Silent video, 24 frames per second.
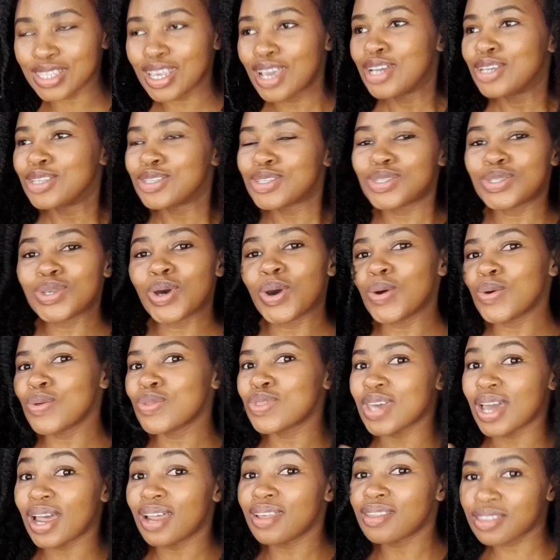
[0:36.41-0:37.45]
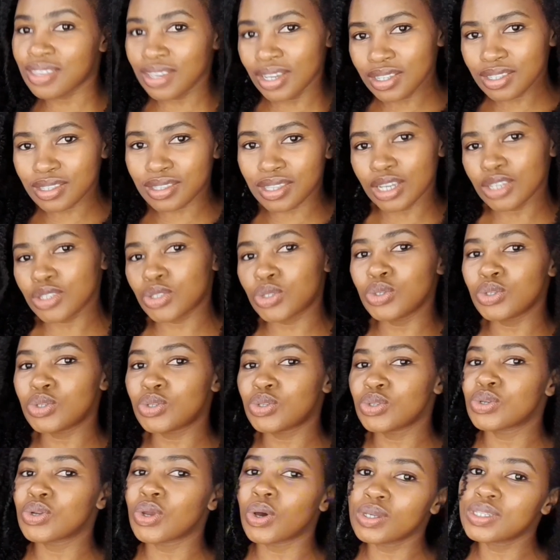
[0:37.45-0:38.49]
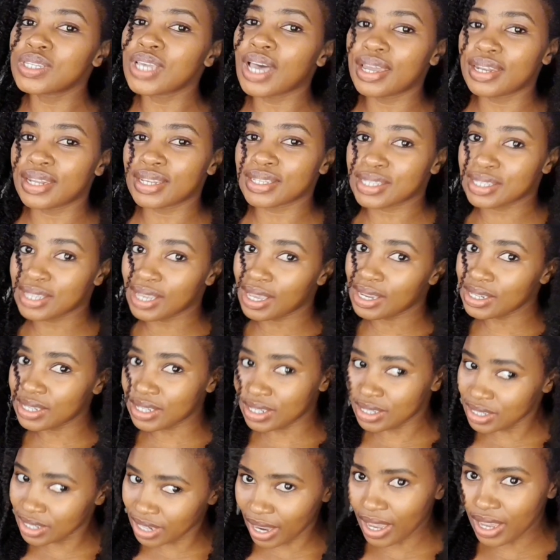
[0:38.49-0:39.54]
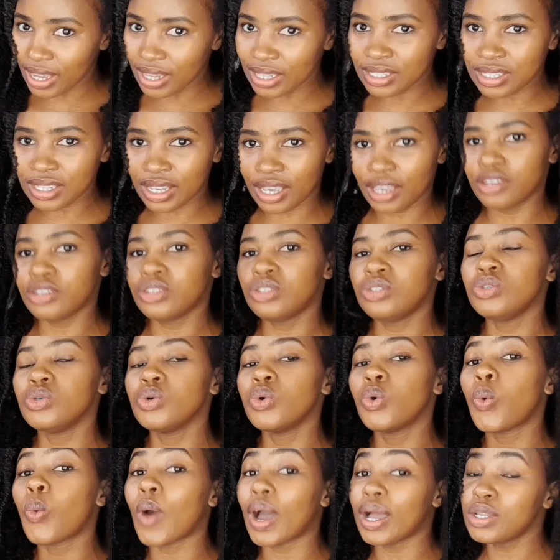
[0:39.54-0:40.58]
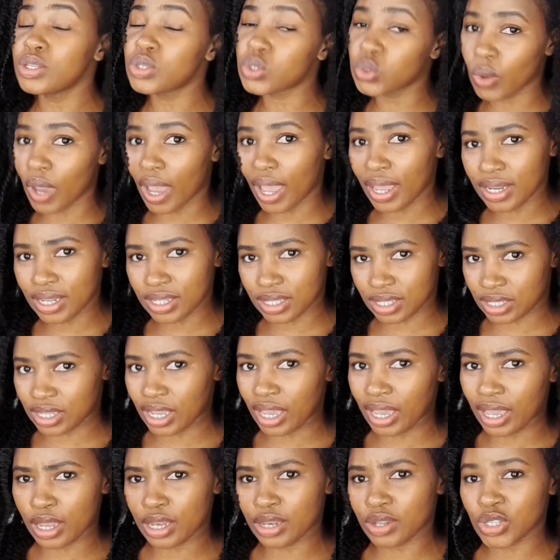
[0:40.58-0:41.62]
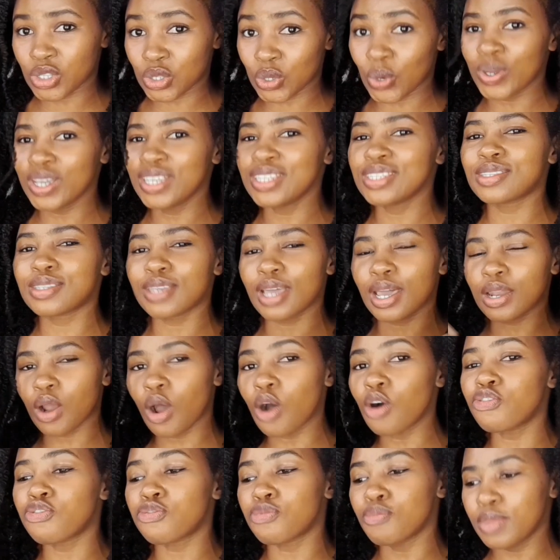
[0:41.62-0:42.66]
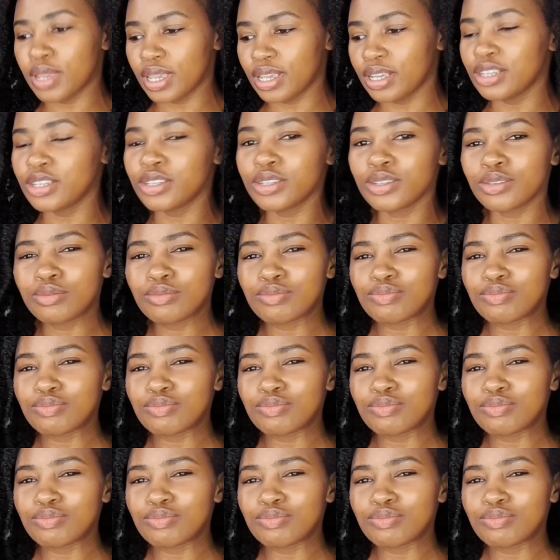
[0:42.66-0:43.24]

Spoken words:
So there are things that you do not understand yet and you want to understand. So instead of me